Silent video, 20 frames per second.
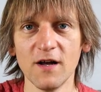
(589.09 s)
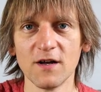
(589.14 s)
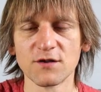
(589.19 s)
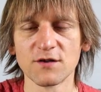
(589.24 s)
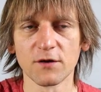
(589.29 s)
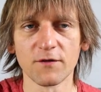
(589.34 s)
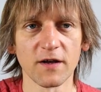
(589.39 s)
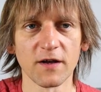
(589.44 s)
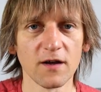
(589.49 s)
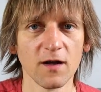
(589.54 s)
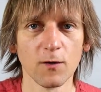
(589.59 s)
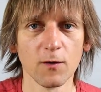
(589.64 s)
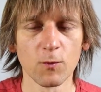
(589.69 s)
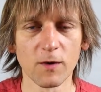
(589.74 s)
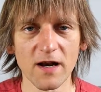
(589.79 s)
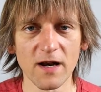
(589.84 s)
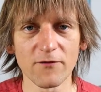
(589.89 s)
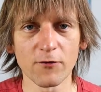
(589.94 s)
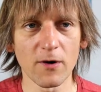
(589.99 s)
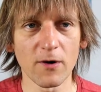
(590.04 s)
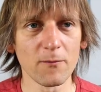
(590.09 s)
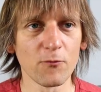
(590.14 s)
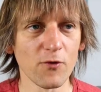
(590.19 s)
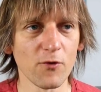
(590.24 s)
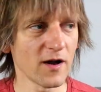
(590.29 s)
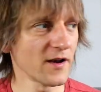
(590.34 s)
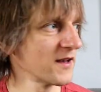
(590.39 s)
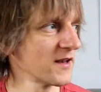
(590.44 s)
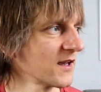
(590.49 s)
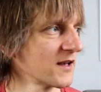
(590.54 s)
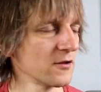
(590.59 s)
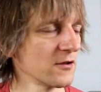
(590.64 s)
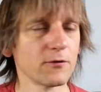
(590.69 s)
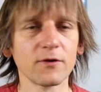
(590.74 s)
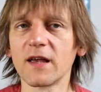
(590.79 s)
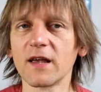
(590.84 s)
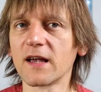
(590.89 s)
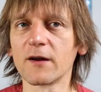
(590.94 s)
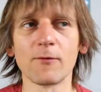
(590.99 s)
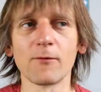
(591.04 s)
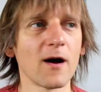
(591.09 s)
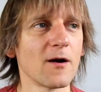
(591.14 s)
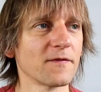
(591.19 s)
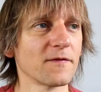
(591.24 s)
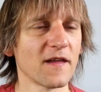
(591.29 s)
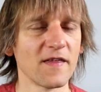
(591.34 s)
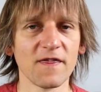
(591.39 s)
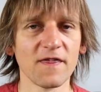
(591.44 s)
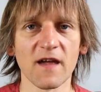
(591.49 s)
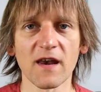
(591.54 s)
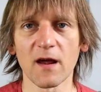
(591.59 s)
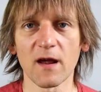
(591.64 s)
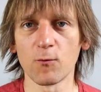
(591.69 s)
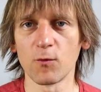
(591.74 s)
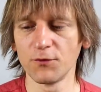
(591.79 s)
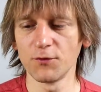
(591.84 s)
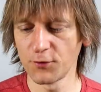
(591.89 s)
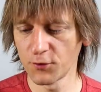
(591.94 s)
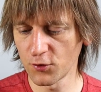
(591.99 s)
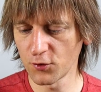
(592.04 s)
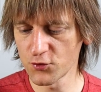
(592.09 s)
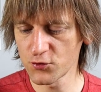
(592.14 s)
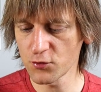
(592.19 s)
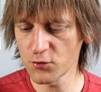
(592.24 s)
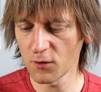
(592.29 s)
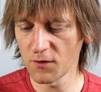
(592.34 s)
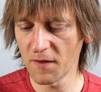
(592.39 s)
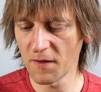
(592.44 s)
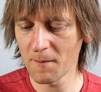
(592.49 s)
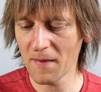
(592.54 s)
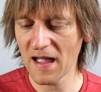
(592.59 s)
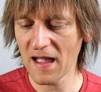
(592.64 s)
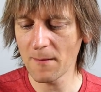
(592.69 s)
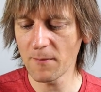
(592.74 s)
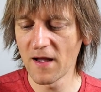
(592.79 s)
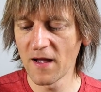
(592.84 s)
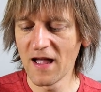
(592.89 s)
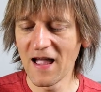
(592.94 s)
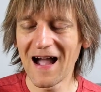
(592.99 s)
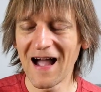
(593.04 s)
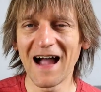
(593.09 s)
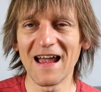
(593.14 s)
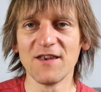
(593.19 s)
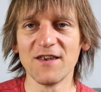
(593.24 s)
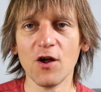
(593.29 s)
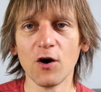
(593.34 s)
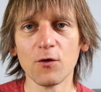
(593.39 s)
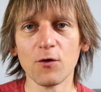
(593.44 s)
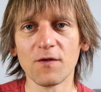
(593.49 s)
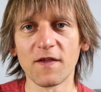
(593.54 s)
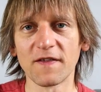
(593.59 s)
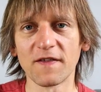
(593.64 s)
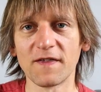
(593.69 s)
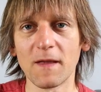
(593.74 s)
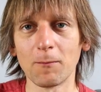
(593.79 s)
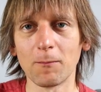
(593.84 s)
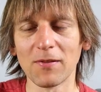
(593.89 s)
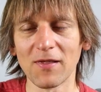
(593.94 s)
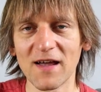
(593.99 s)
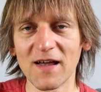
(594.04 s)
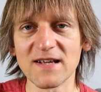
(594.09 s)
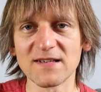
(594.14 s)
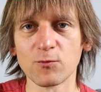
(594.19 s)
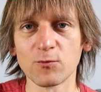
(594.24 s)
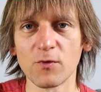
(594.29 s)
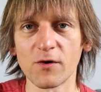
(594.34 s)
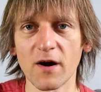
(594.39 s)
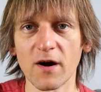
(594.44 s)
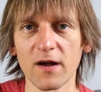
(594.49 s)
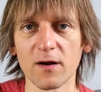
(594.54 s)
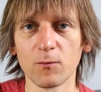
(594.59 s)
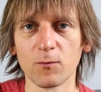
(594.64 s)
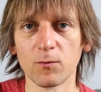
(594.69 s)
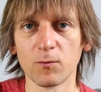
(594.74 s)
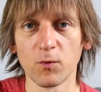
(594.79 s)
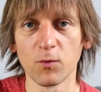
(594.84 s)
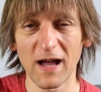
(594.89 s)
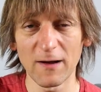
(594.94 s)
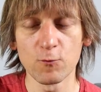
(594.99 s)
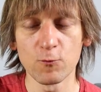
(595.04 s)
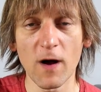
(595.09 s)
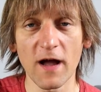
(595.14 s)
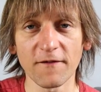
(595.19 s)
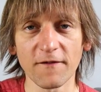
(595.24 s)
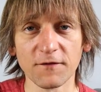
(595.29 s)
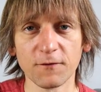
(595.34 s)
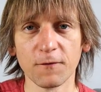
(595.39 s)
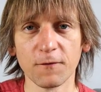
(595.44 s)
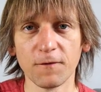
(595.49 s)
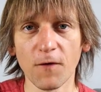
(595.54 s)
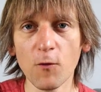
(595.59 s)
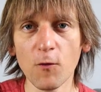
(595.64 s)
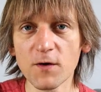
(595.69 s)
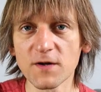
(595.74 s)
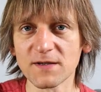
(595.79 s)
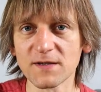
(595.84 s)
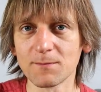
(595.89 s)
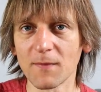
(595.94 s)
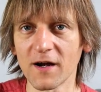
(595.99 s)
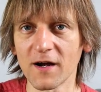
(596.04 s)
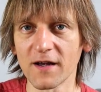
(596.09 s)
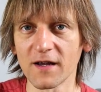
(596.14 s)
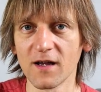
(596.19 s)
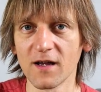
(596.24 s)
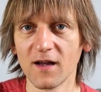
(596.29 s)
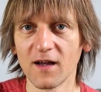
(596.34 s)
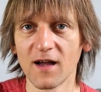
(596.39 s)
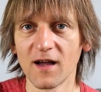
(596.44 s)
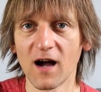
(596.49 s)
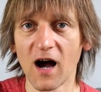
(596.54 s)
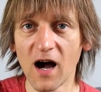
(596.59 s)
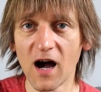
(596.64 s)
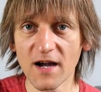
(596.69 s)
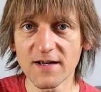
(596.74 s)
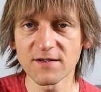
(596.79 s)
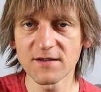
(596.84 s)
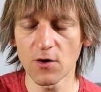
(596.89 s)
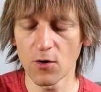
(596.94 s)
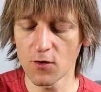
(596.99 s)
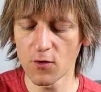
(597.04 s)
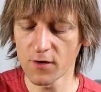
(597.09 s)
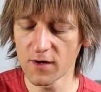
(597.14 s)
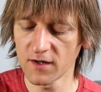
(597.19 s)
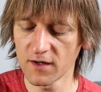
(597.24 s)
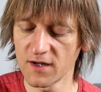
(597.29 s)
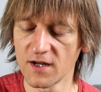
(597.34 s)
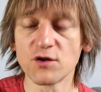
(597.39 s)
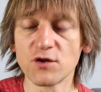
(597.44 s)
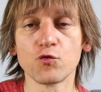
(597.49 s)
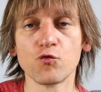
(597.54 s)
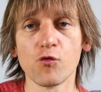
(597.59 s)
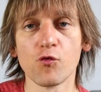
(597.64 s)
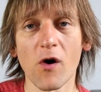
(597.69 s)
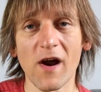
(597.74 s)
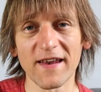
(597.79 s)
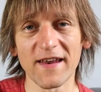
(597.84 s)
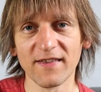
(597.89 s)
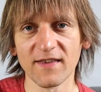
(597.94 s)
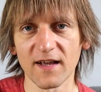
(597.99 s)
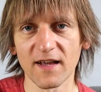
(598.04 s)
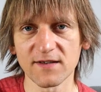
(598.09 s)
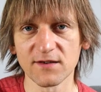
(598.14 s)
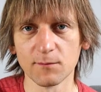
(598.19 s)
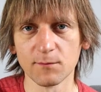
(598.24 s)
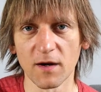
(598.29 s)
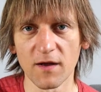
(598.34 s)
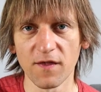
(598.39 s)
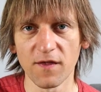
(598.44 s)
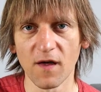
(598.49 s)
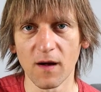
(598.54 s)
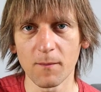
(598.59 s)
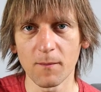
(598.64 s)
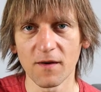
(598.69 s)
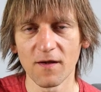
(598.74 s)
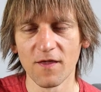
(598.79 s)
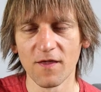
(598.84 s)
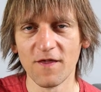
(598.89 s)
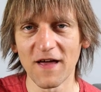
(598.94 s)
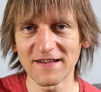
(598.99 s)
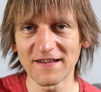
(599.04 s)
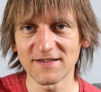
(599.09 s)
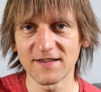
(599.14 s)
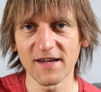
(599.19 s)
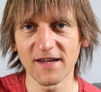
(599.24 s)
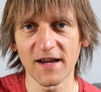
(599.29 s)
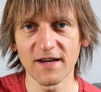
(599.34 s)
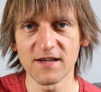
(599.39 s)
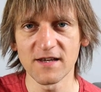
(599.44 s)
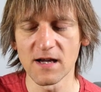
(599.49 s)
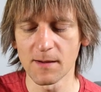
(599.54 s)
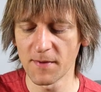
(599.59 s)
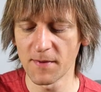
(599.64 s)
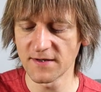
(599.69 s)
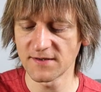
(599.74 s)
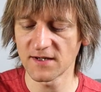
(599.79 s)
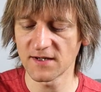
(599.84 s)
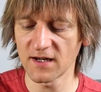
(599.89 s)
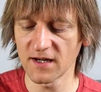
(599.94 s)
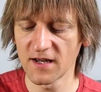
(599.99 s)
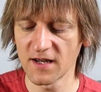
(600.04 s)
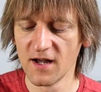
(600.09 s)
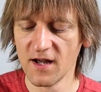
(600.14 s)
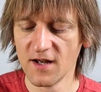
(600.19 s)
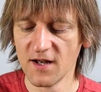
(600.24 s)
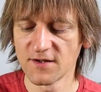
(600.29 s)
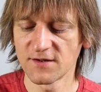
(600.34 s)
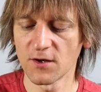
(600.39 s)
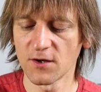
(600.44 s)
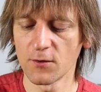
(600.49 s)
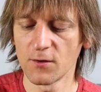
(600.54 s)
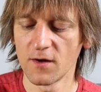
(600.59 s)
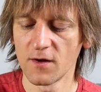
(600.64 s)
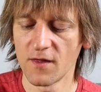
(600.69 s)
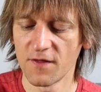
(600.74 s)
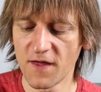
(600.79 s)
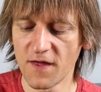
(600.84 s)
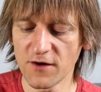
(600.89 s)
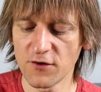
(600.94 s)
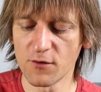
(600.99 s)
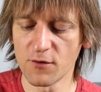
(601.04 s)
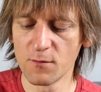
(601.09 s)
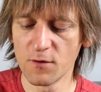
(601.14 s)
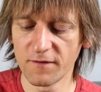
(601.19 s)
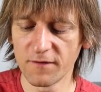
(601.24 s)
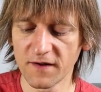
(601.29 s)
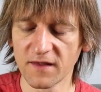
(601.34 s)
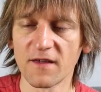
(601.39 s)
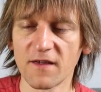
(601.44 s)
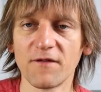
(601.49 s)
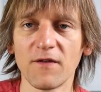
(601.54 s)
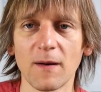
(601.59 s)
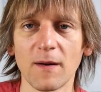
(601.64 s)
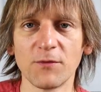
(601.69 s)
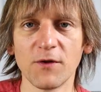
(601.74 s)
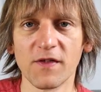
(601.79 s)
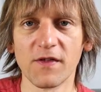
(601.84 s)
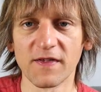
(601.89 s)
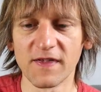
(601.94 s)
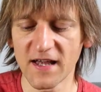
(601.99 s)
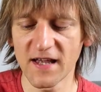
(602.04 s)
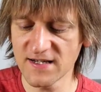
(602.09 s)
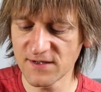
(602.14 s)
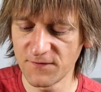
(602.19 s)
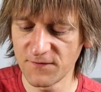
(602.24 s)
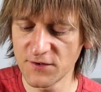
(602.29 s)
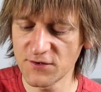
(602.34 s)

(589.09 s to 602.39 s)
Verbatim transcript: So that whenever I'm running and looking around and then I want to control the map, I know that the place where I have to focus my eyes on is right next to my thumb. That's the idea, basically. So then you're moving the thumb to the next